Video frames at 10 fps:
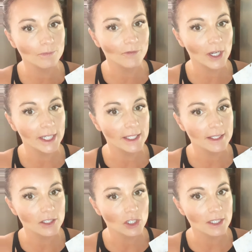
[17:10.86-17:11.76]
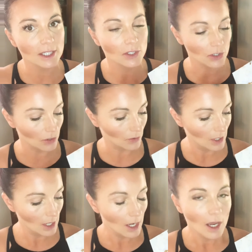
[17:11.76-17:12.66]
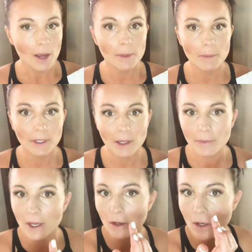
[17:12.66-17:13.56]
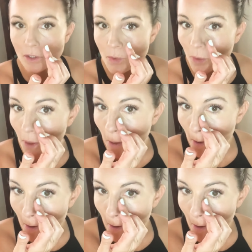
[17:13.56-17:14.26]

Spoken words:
friends, just these two. I'm gonna pick up that contour,